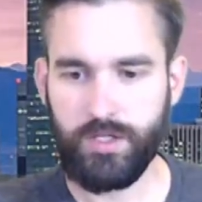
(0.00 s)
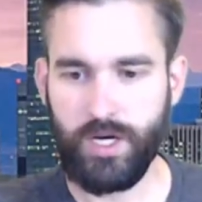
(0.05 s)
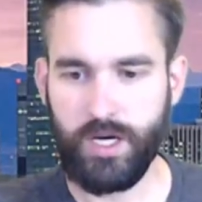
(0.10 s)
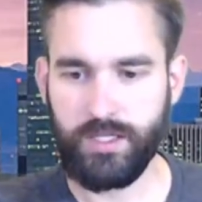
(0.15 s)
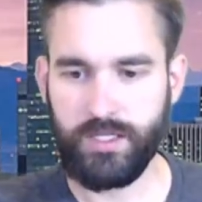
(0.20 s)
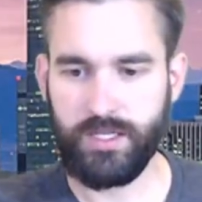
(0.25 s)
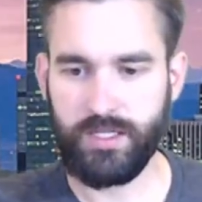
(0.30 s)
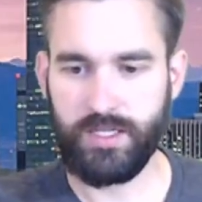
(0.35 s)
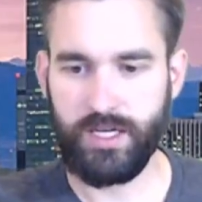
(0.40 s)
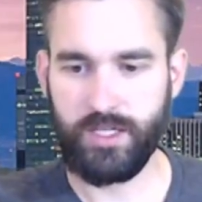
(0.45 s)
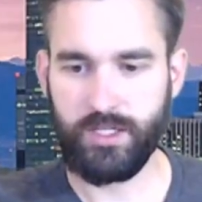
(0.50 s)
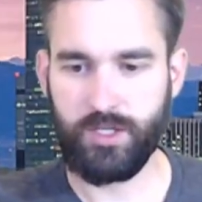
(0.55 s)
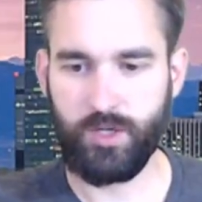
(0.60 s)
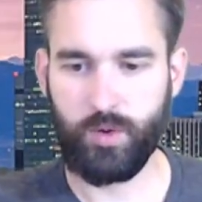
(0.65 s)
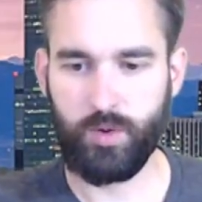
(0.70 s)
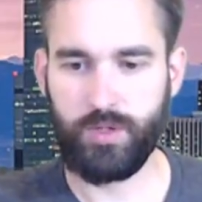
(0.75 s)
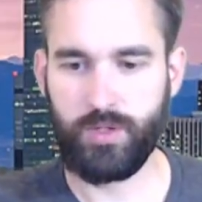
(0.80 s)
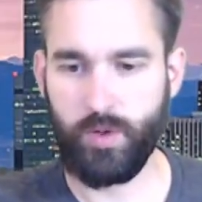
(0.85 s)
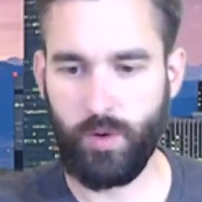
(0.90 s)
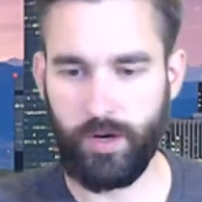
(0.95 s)
Dustin says,
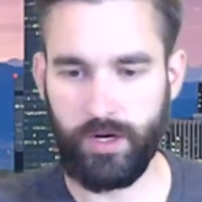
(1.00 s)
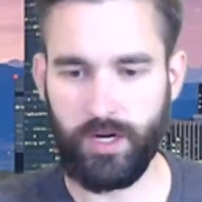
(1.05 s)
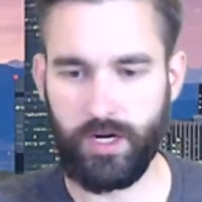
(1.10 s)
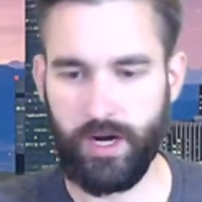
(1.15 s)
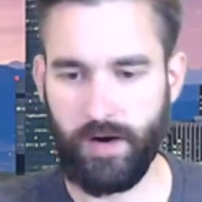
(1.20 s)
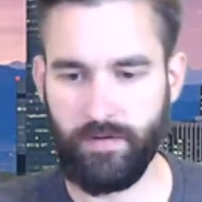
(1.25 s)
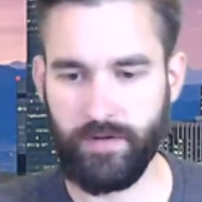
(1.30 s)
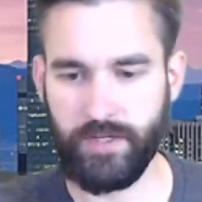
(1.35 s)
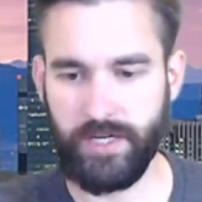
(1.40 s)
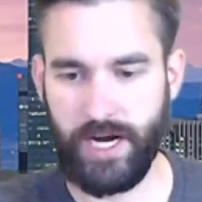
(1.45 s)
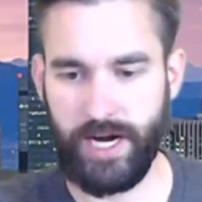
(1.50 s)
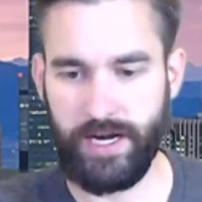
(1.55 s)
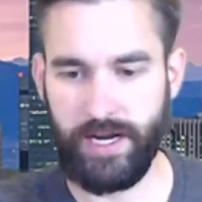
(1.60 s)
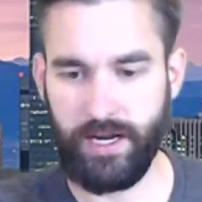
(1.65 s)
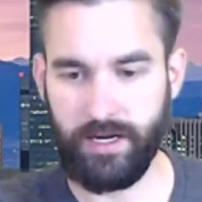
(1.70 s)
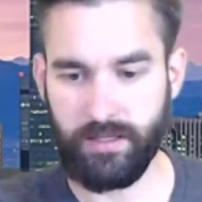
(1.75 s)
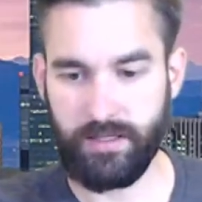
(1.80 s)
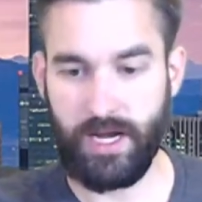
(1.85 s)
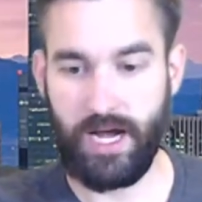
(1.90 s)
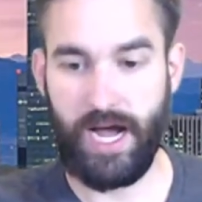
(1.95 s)
who's going to cover tight
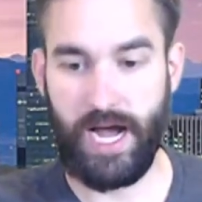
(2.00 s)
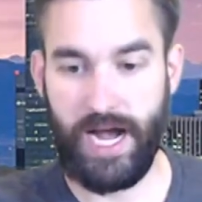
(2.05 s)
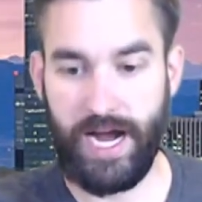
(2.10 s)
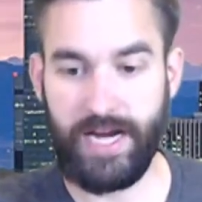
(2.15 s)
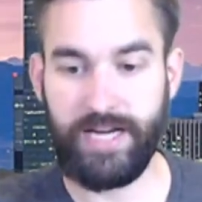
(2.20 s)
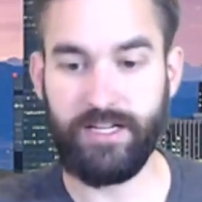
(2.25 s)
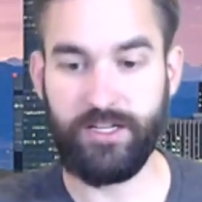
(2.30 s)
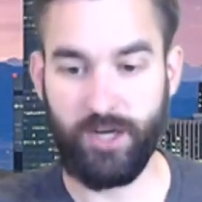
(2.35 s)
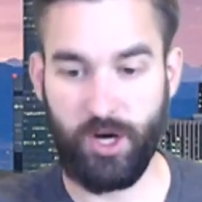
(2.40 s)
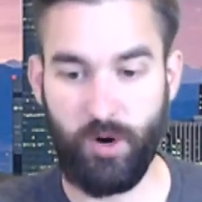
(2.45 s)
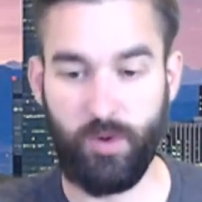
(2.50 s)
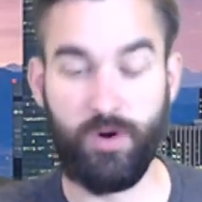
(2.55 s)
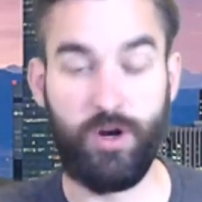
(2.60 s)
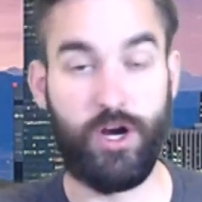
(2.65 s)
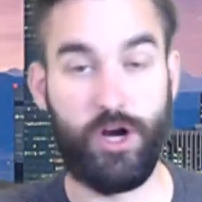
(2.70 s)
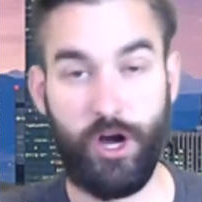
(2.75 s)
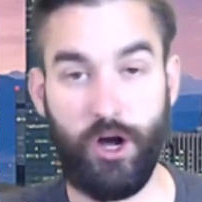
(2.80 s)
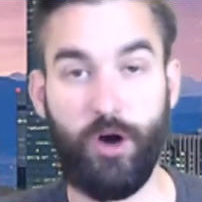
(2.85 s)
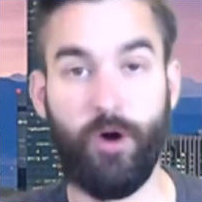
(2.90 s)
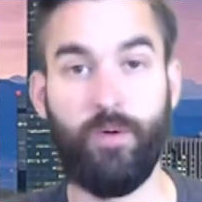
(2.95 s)
ends? I don't
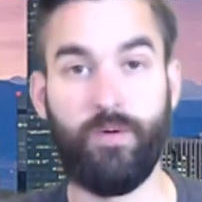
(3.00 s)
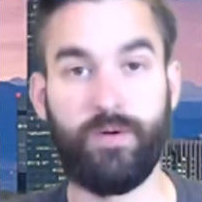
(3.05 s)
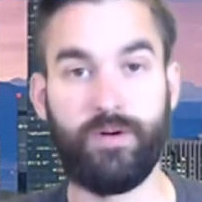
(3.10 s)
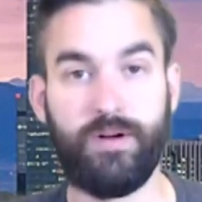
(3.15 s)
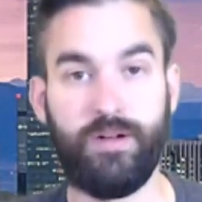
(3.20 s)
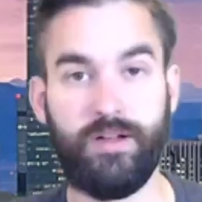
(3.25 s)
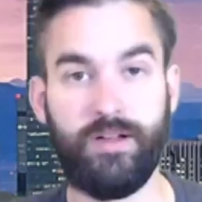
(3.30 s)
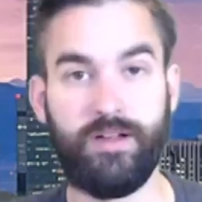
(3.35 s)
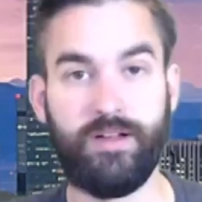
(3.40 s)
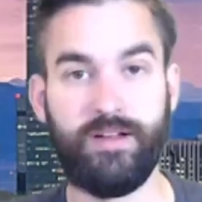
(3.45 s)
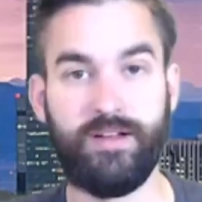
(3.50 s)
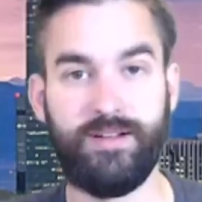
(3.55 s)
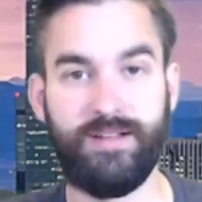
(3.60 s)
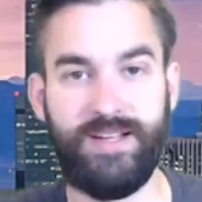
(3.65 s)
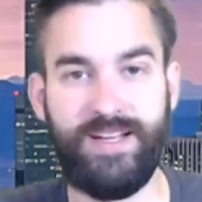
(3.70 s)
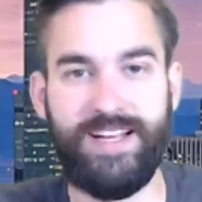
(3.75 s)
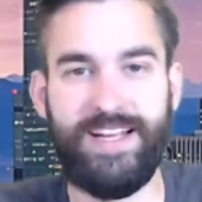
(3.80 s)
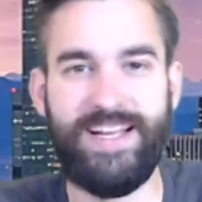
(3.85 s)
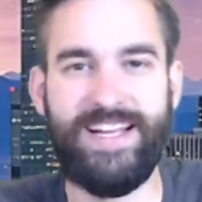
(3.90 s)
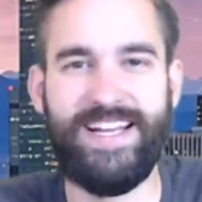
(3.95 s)

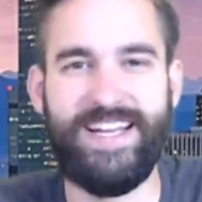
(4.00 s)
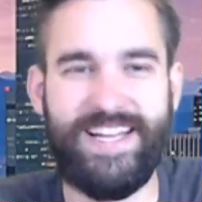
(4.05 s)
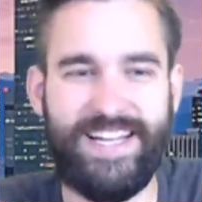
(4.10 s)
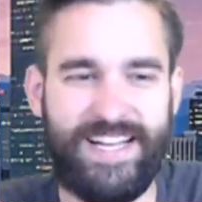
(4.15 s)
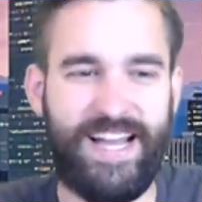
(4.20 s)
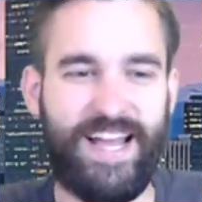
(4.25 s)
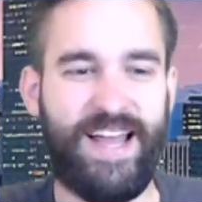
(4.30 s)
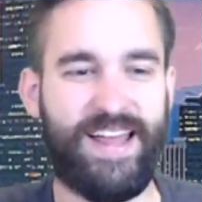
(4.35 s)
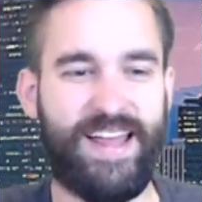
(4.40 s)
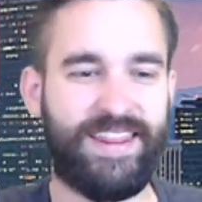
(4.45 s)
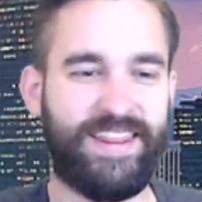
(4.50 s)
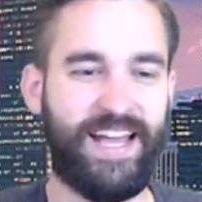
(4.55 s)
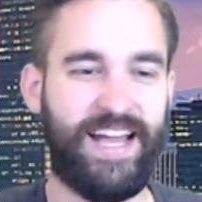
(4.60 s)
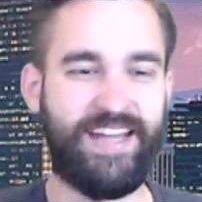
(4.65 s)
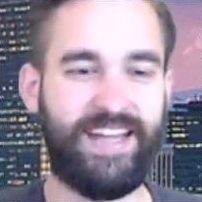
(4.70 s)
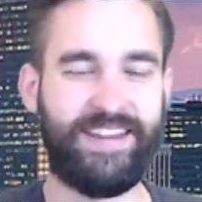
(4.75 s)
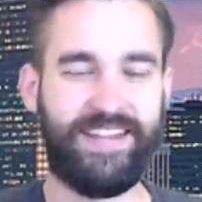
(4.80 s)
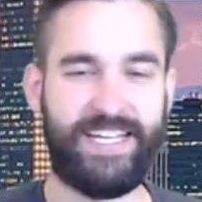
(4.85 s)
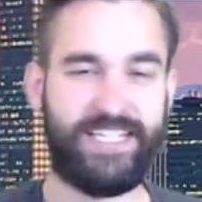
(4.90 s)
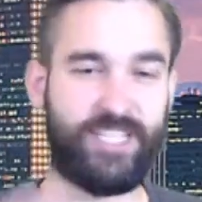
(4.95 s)
know.
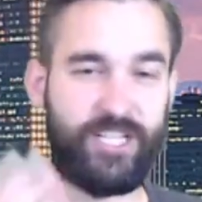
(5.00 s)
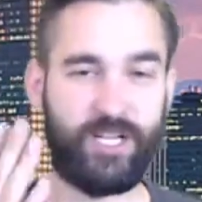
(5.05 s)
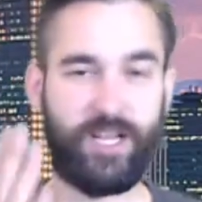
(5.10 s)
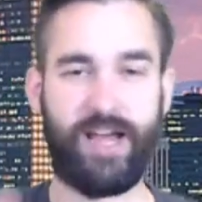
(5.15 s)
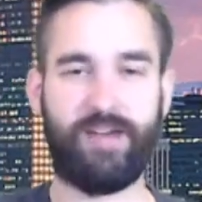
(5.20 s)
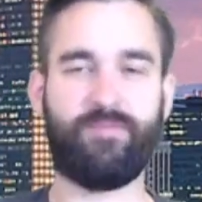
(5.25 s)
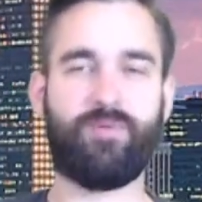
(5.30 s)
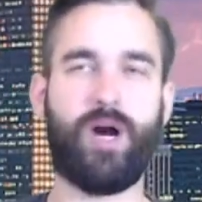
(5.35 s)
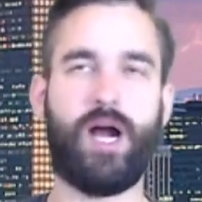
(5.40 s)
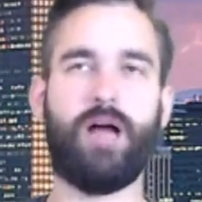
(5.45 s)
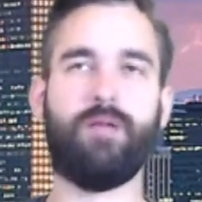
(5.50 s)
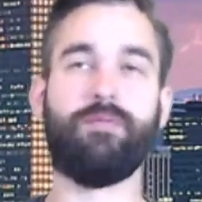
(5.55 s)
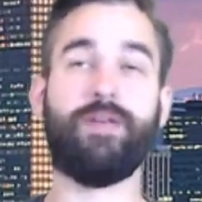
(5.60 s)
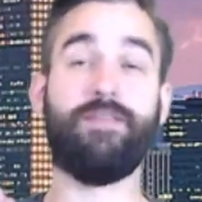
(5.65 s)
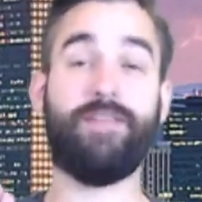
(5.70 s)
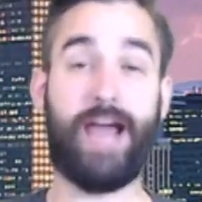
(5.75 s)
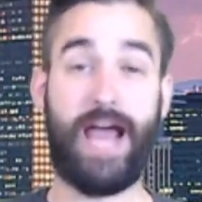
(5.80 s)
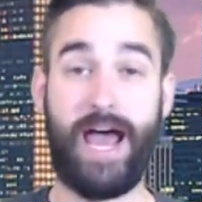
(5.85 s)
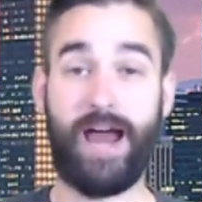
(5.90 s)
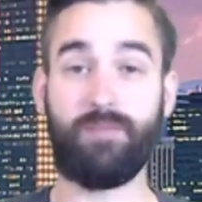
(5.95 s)
That they still have
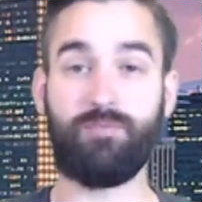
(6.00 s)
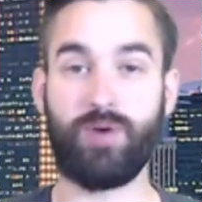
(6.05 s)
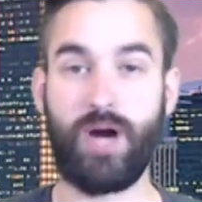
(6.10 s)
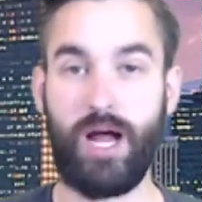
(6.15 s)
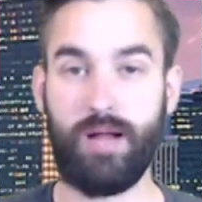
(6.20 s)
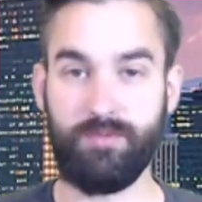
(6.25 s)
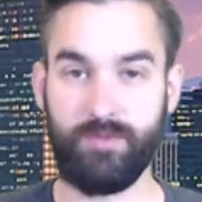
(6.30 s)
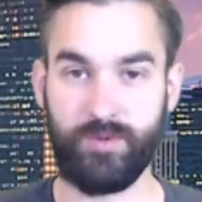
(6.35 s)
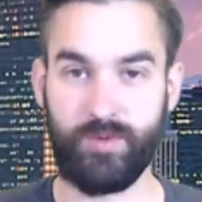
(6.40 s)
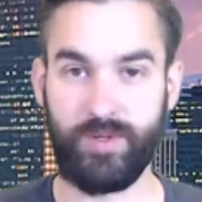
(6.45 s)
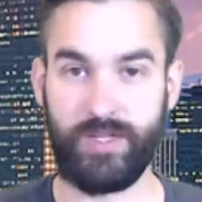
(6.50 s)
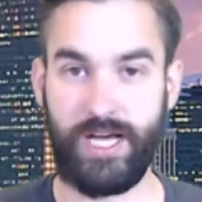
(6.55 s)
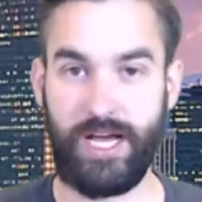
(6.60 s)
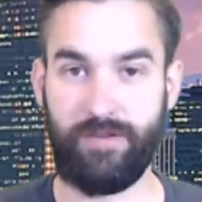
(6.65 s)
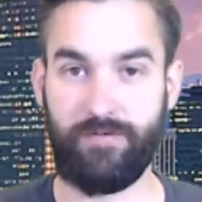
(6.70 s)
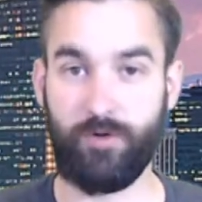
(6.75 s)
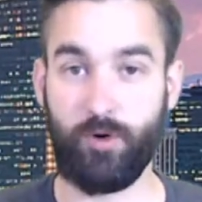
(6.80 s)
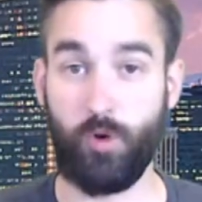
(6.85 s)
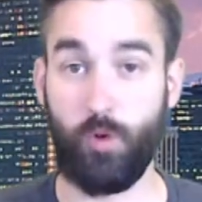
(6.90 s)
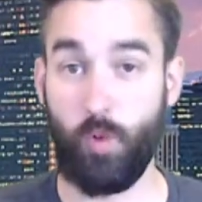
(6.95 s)
problems. They've had problems with
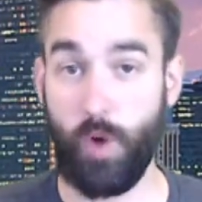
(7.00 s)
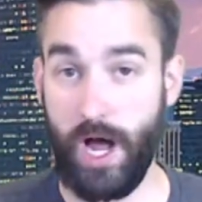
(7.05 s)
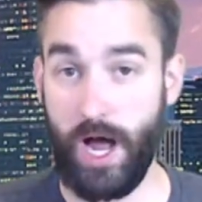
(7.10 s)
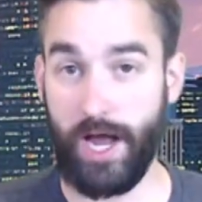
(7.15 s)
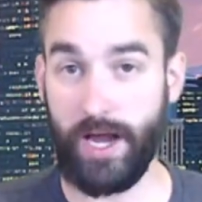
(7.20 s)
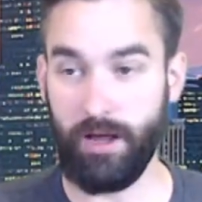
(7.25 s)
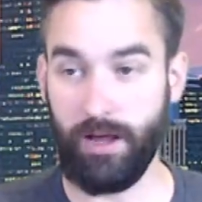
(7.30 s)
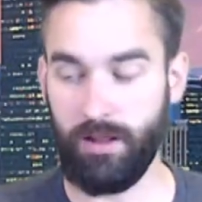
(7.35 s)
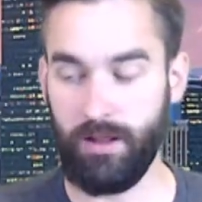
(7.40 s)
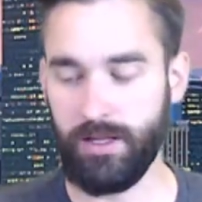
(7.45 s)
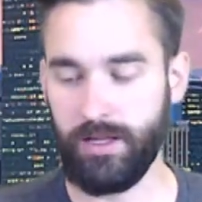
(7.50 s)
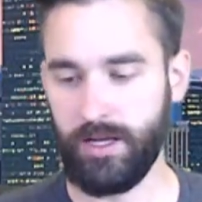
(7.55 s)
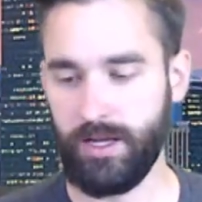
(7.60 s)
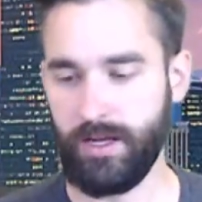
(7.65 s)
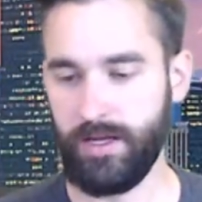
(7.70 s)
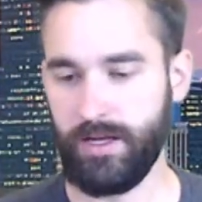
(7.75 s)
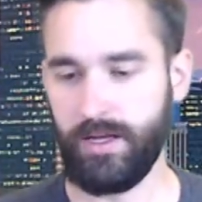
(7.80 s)
that for a while.